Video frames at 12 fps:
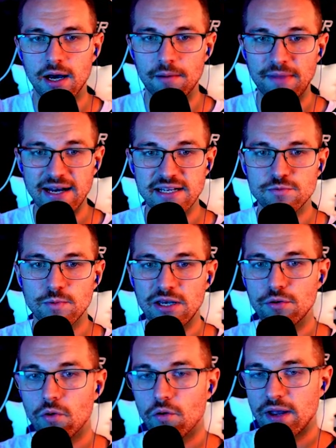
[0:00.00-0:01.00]
That is when
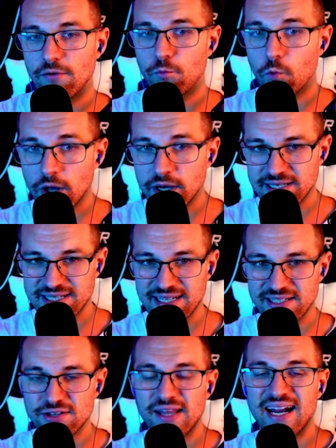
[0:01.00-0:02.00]
you only have one
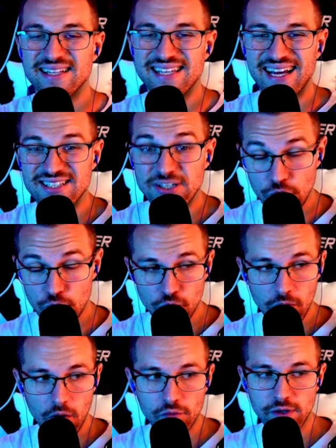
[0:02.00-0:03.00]
ascend. So that's at
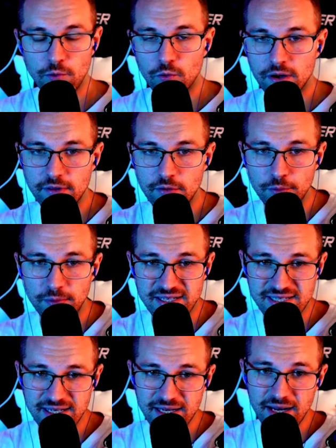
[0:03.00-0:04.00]
2, only one of them will be
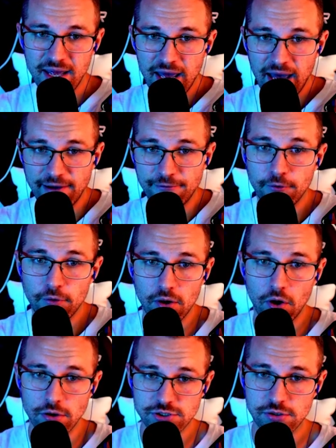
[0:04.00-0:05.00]
ascended. At 4,
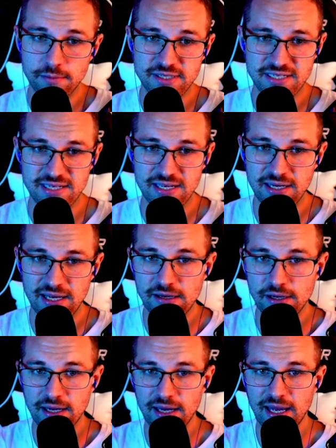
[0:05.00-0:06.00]
all Sharimans ascend, and you
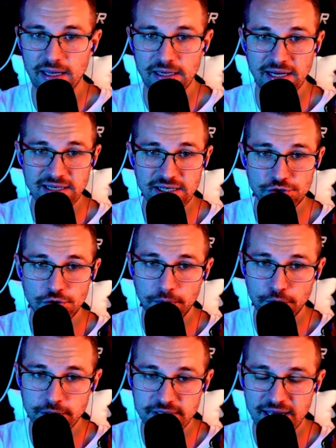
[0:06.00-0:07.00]
get an additional
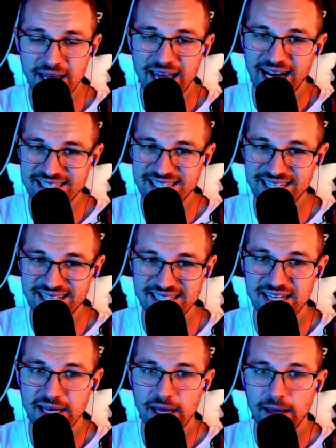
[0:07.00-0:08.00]
bonus. At 6,
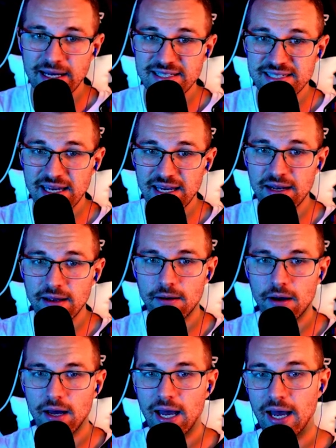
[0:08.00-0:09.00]
instead,
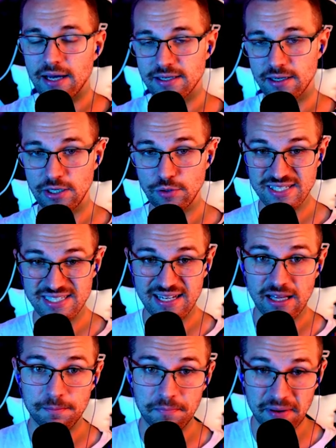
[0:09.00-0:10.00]
you ascend
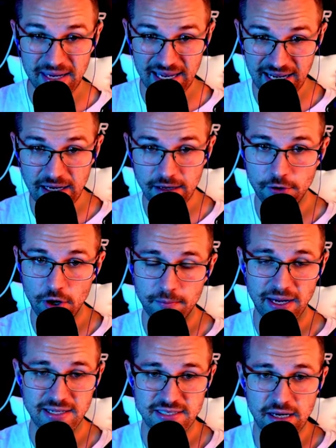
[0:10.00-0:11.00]
at the beginning of
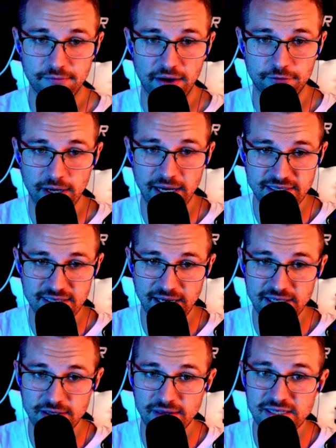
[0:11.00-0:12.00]
combat instead of after 8
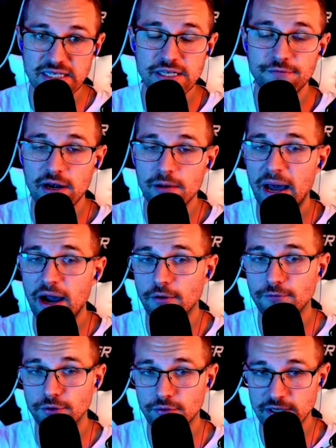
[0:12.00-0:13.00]
seconds. So this is a very
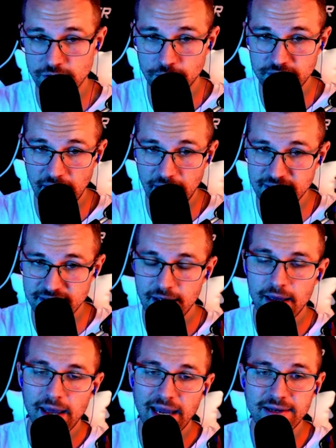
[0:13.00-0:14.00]
powerful threshold to hit,
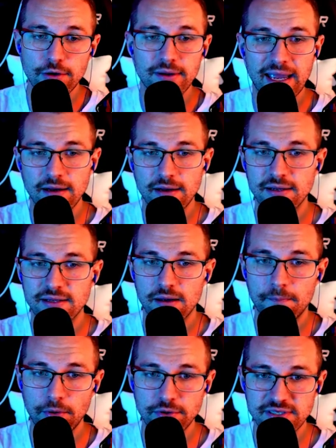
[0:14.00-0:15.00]
and you gain
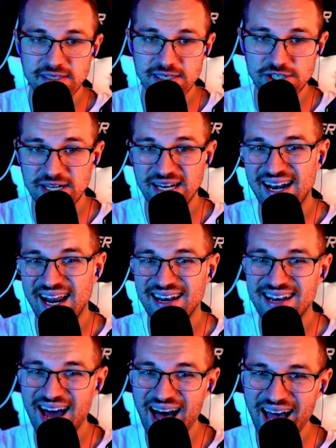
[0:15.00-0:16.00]
a bonus ascension. And at
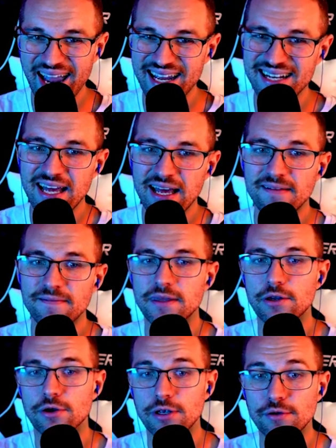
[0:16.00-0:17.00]
9,
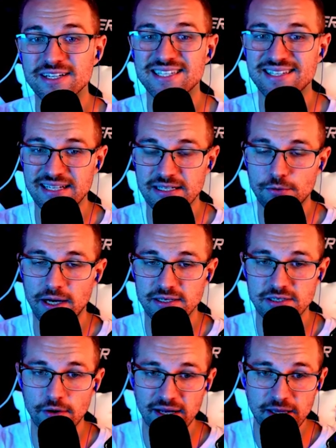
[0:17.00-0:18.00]
your units ascend twice.
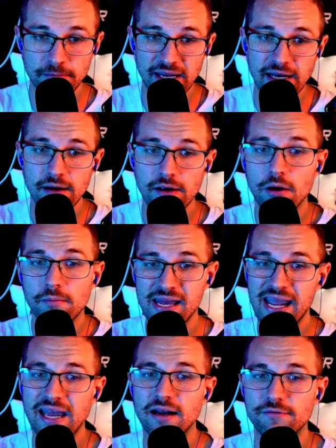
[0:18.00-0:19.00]
So at the beginning of combat
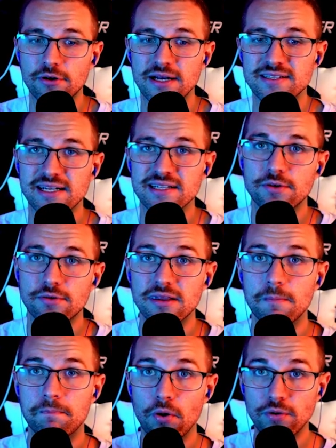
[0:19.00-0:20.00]
and after 8 seconds, they'll get
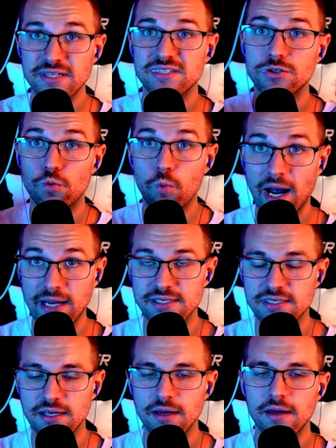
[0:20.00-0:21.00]
the bonus
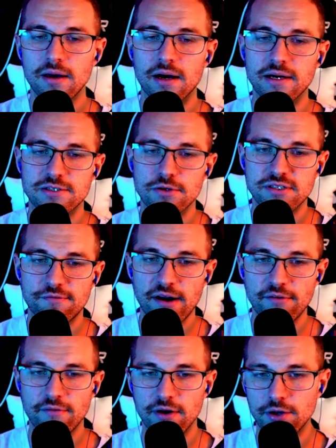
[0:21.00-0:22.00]
twice. So it's very,
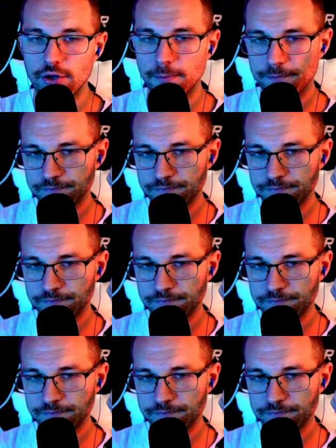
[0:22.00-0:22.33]
very, very good.